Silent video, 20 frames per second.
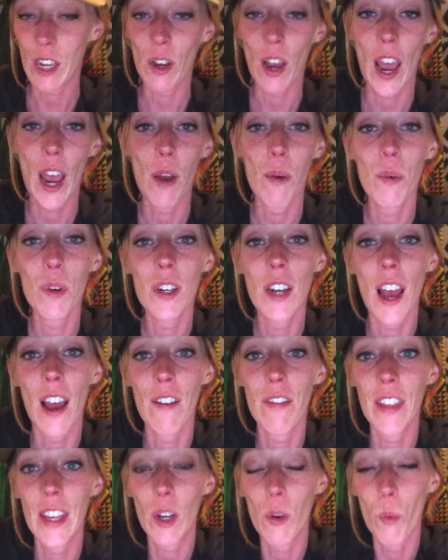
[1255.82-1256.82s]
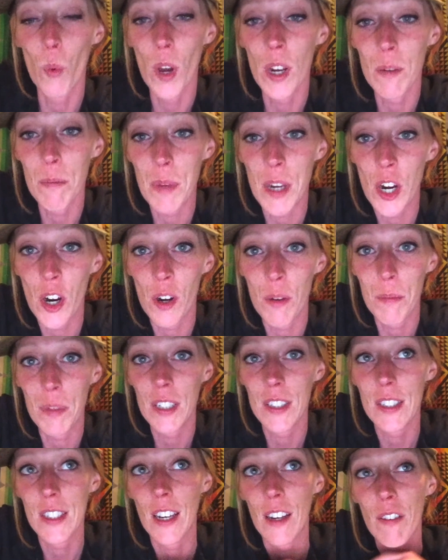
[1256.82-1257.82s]
I would have like one beer and be
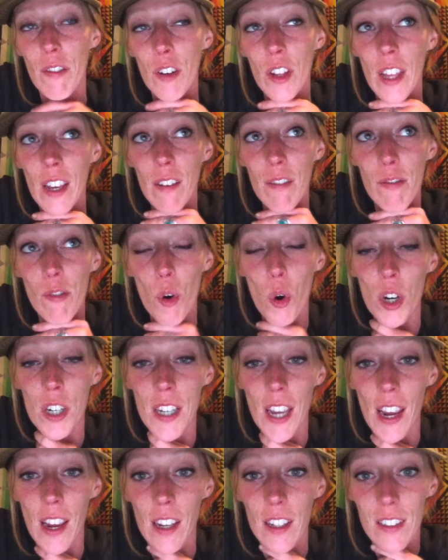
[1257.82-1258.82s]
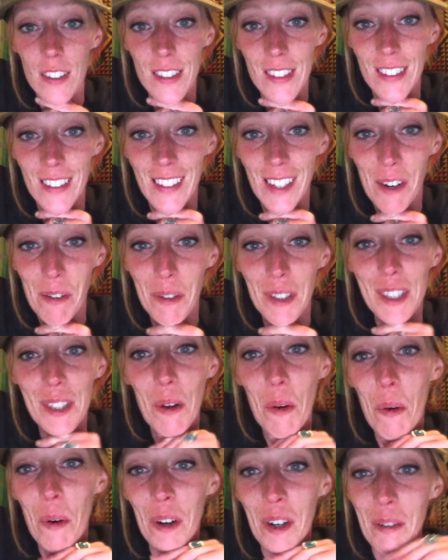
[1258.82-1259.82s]
sick for like 4 days. It was
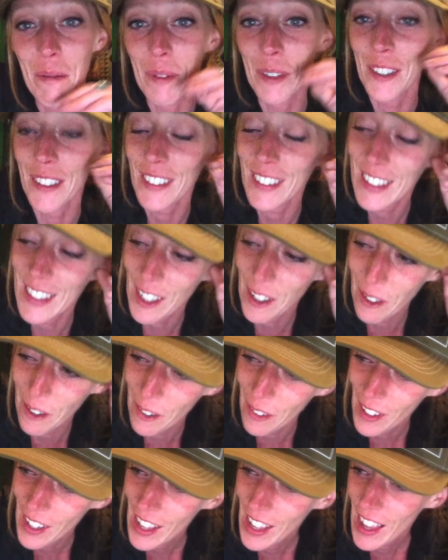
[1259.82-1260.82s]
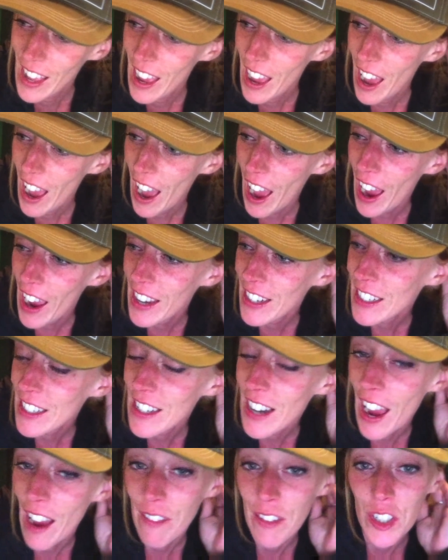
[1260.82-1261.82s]
horrible. So I
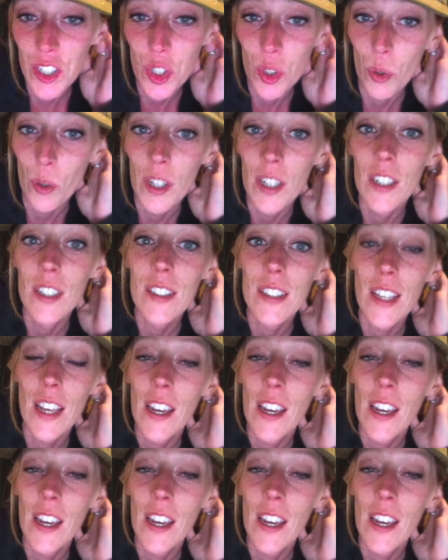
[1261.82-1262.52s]
didn't have a choice.